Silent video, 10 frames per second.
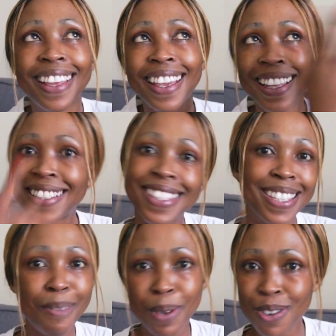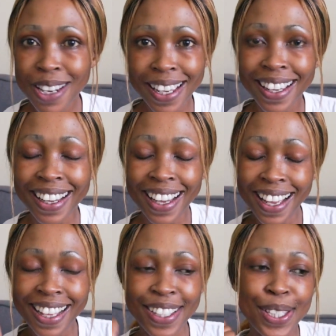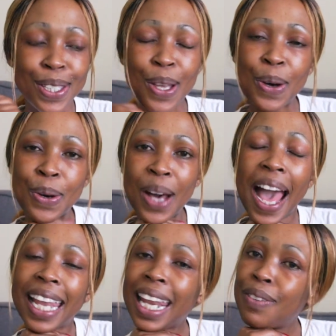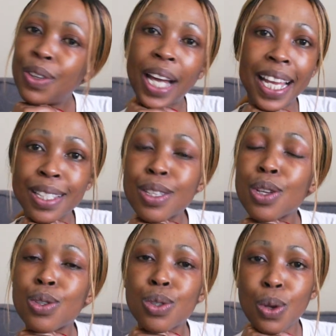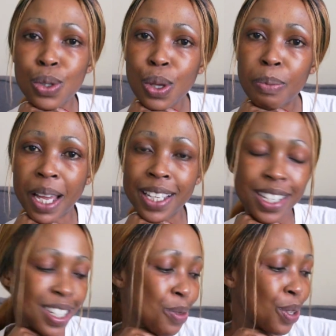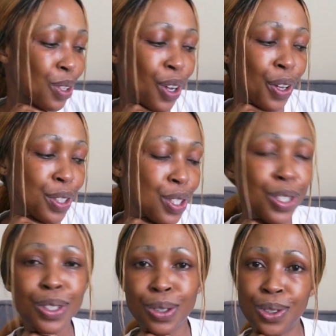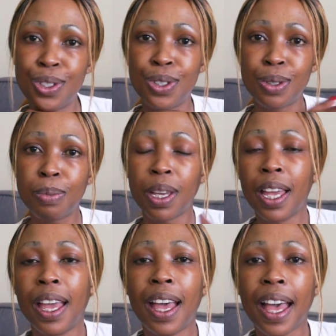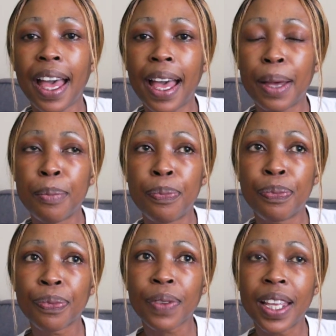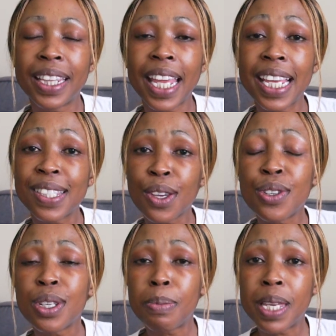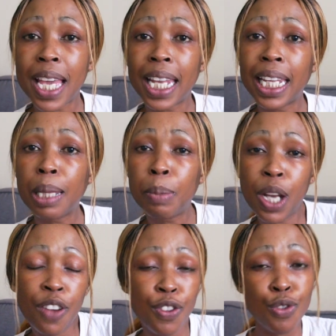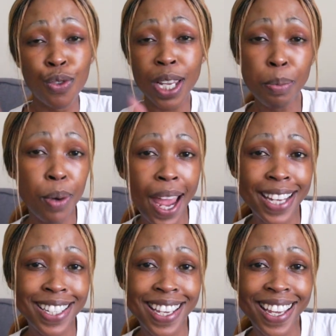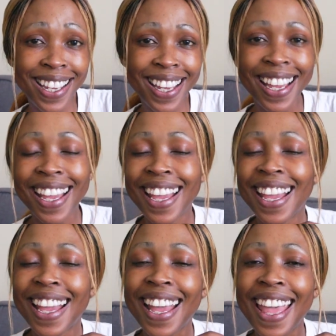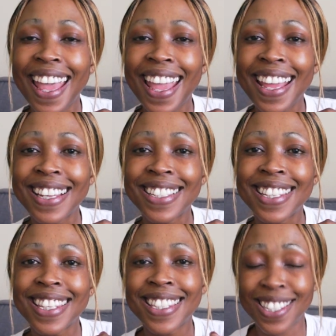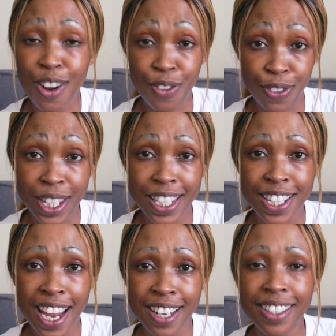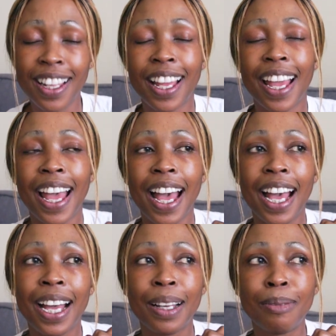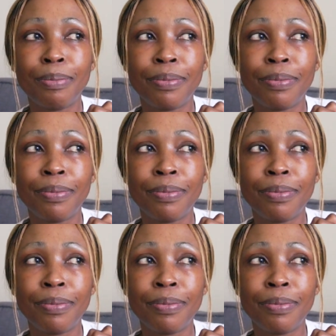in summary. So I love you guys so much. With regards to YouTube, there is going to be a little bit of rebranding and this for this channel, a